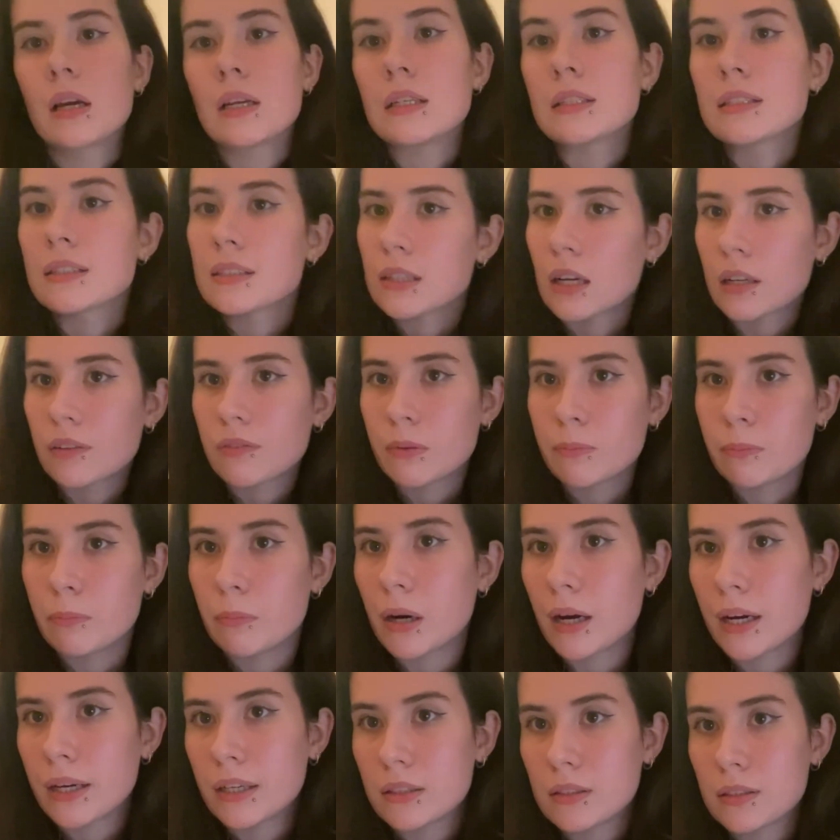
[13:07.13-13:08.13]
and it's not even
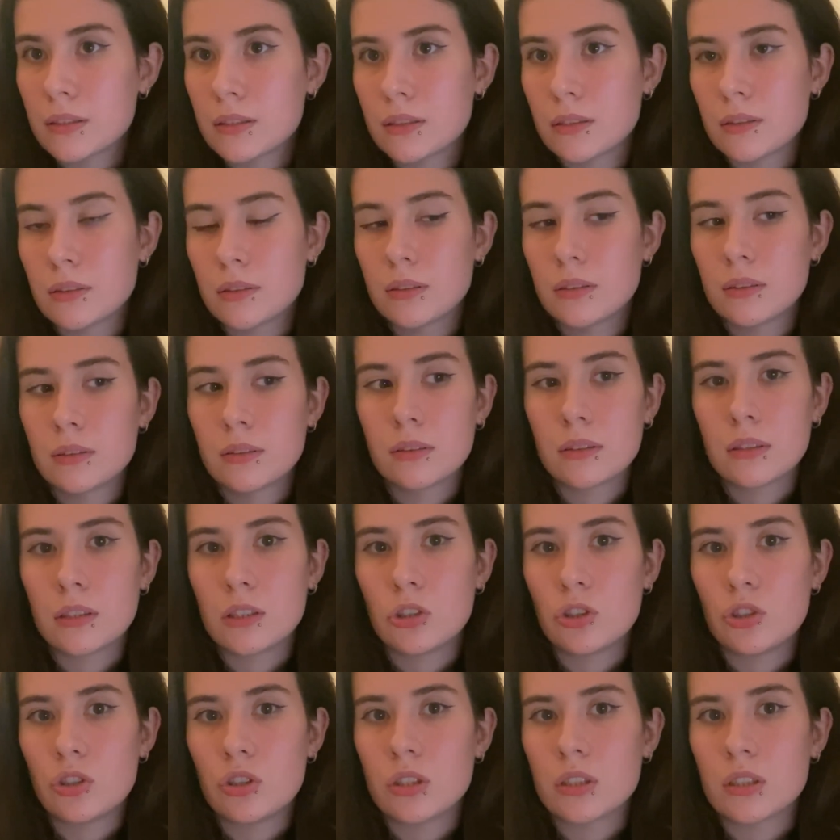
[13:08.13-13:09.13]
biased, it's
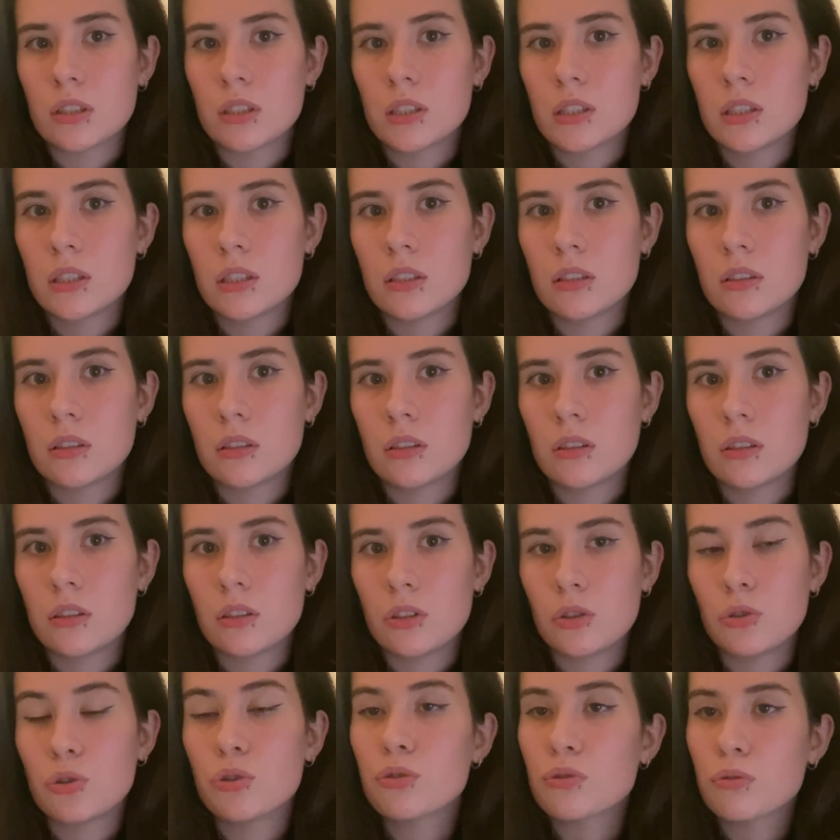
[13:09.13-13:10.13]
just
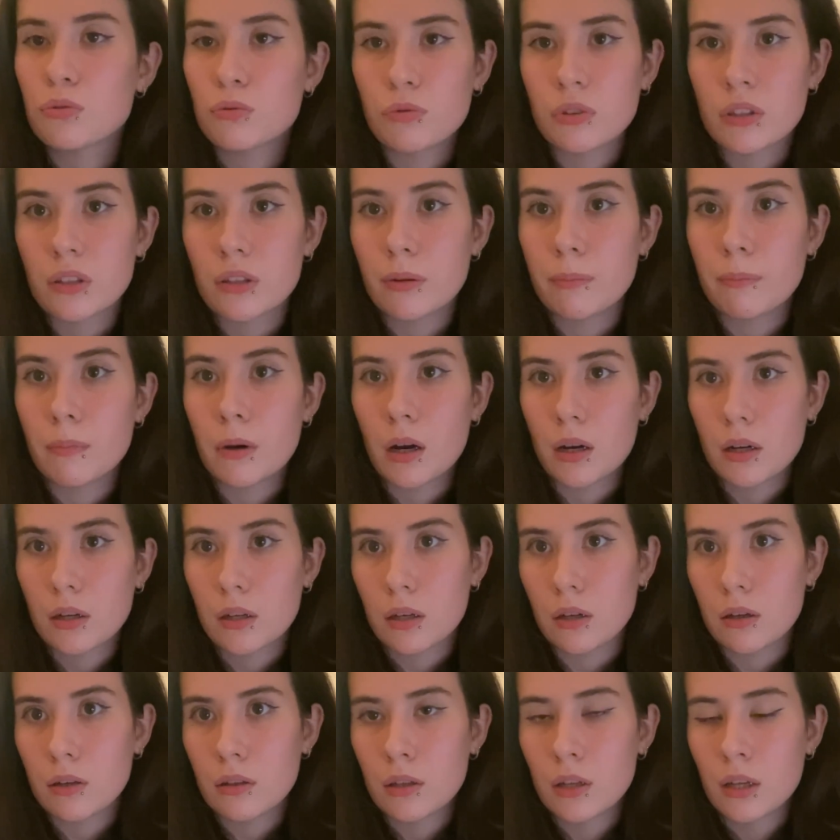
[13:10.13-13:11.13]
you should read the
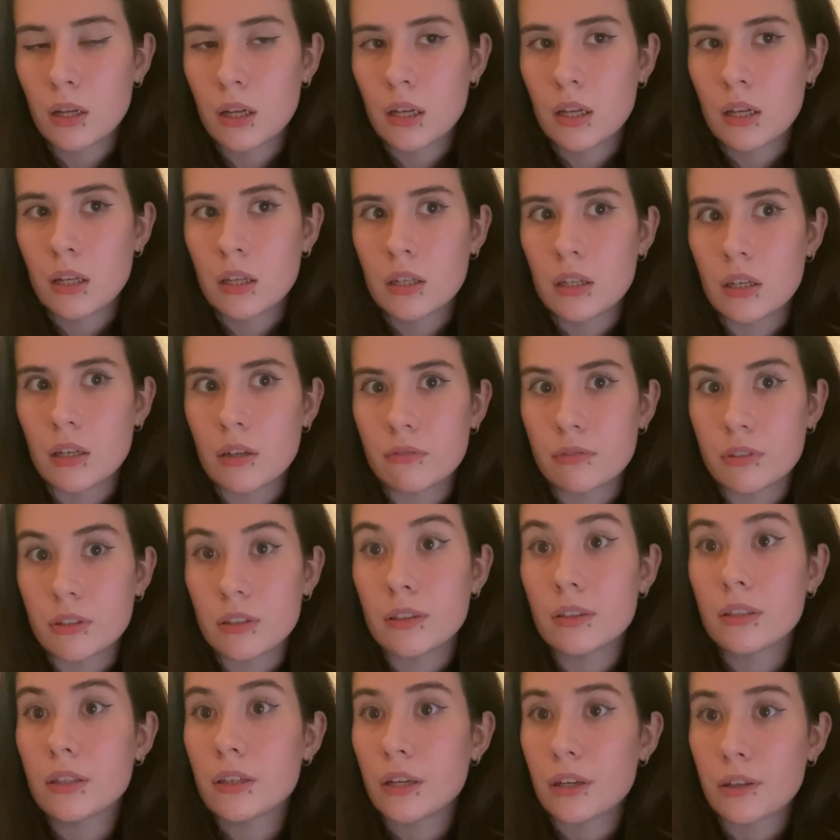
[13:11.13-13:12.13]
manga and
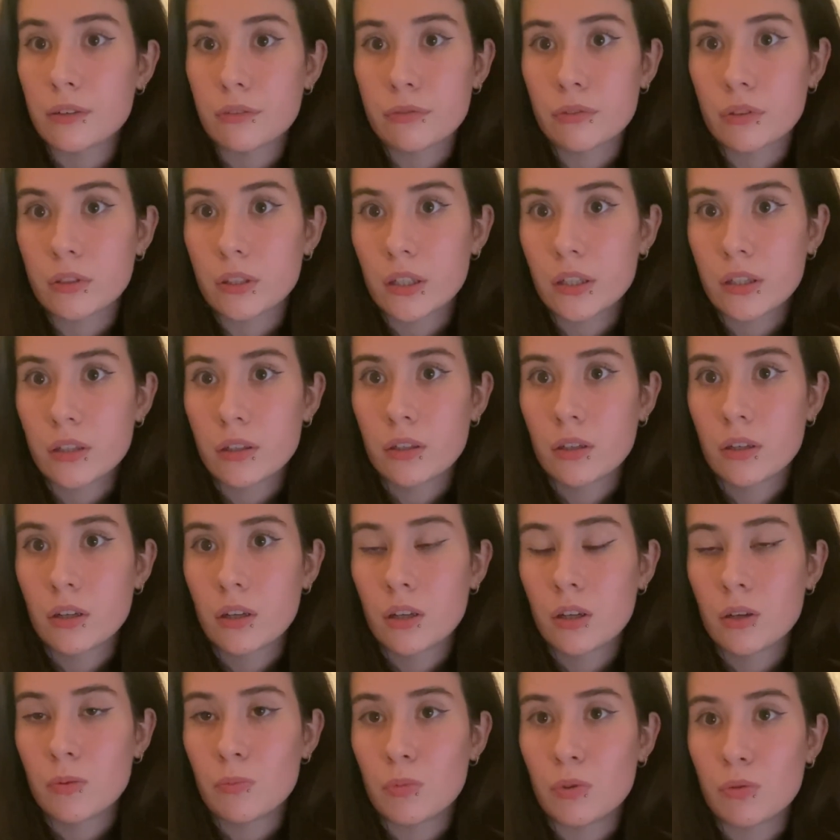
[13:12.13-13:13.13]
read it carefully
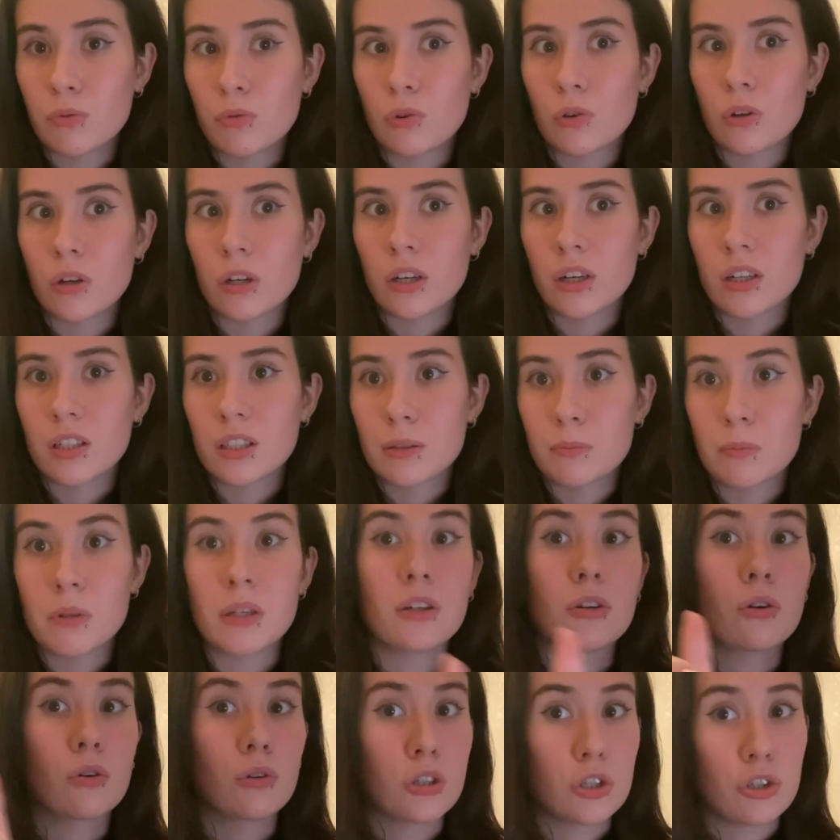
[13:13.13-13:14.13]
before
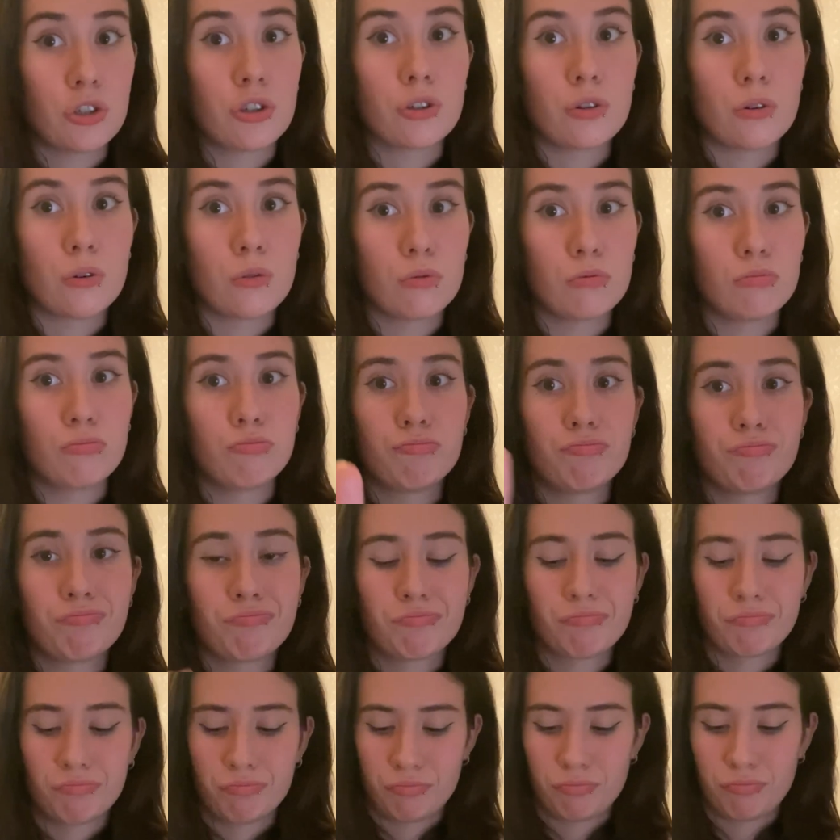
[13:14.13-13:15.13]
speaking on
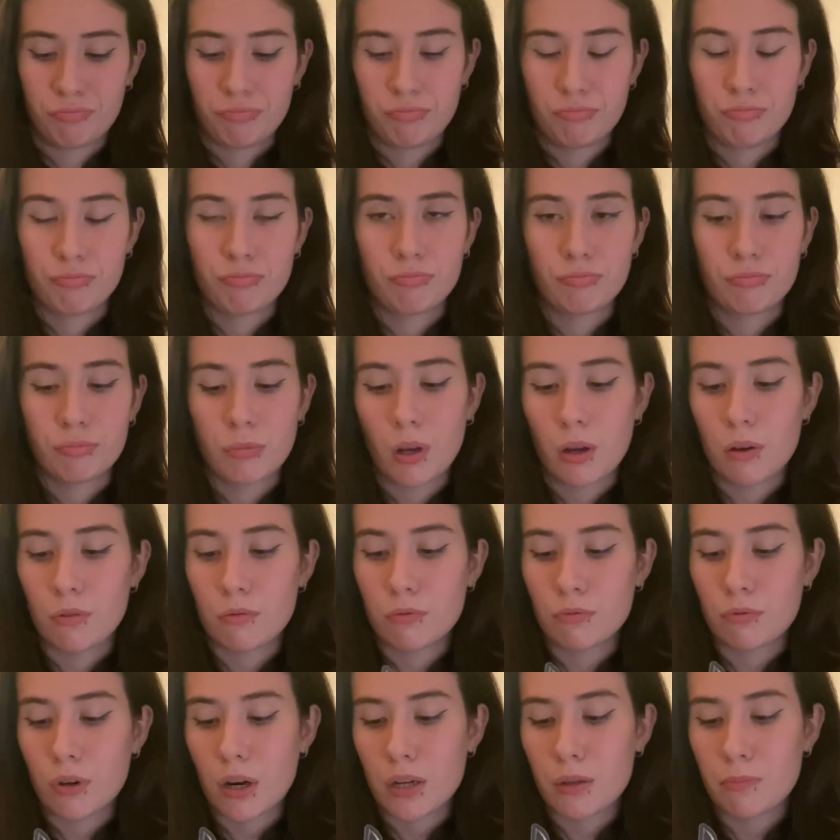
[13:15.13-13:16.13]
Ichigo.
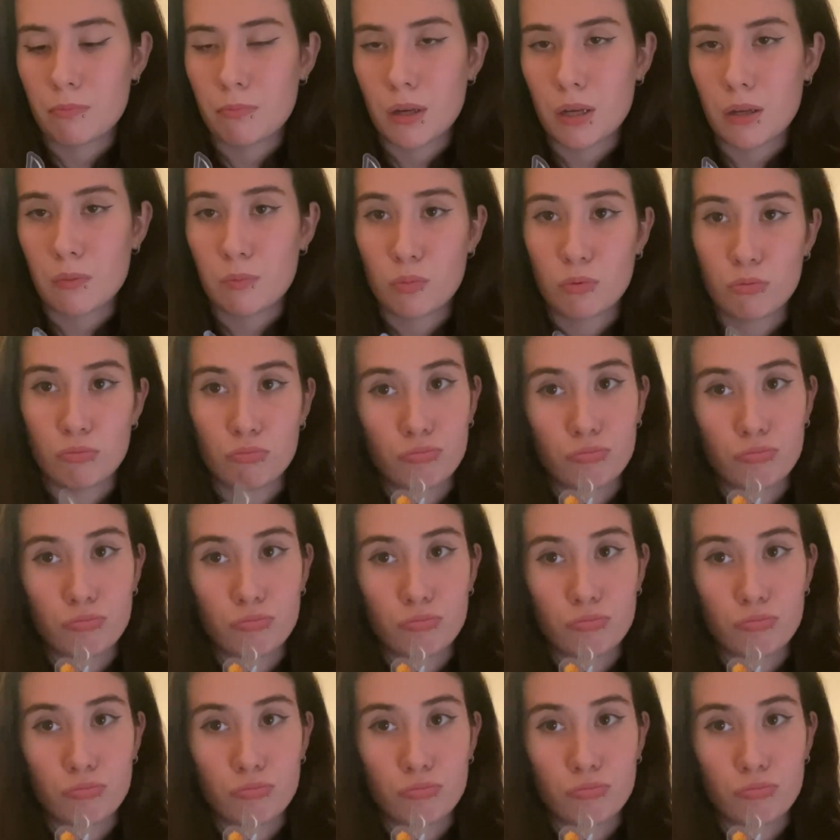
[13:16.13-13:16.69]
Right, babe?